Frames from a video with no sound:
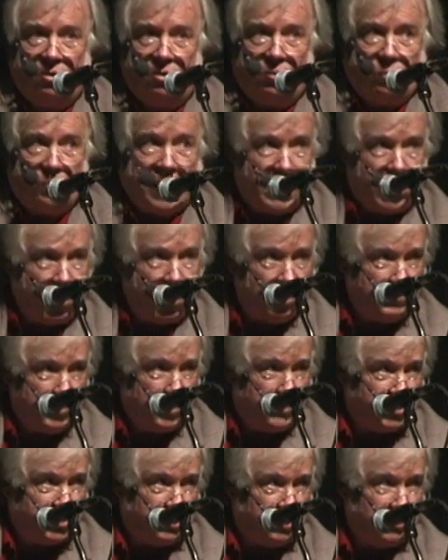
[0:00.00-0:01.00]
Well, I hope
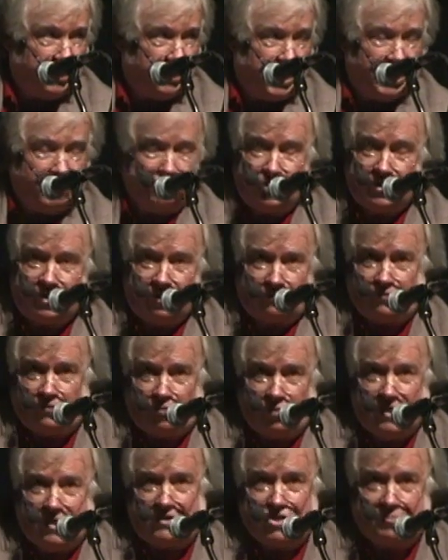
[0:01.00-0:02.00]
those of you who came looking for
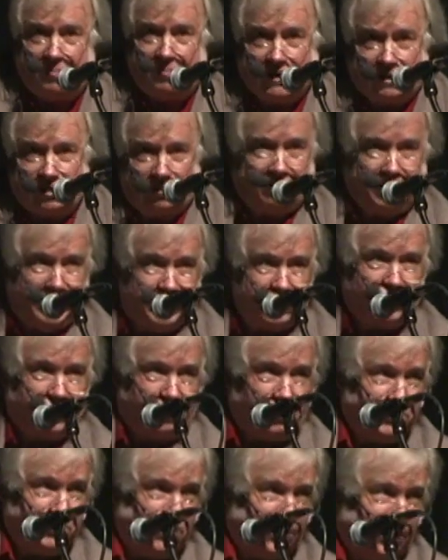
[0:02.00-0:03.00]
wild speculations, you